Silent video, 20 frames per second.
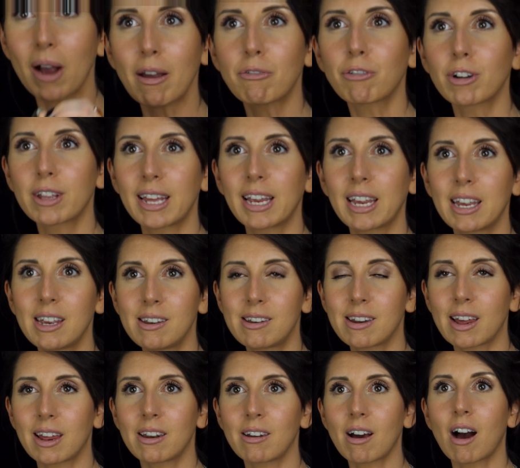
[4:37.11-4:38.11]
to everything
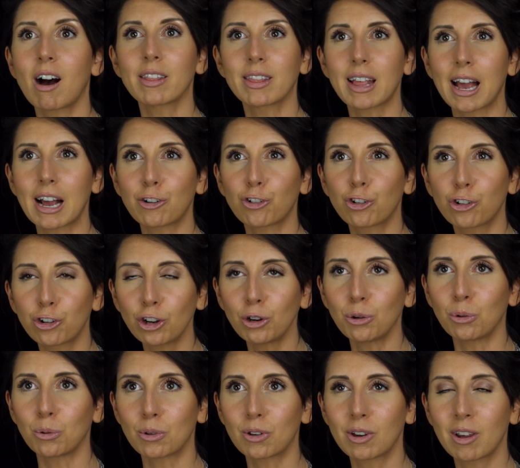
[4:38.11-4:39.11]
he did on that
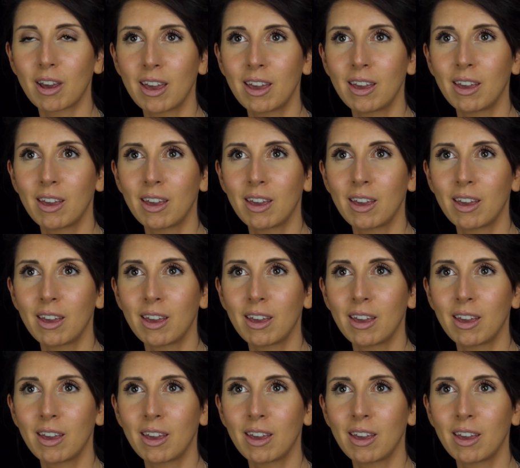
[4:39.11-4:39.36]
shoot.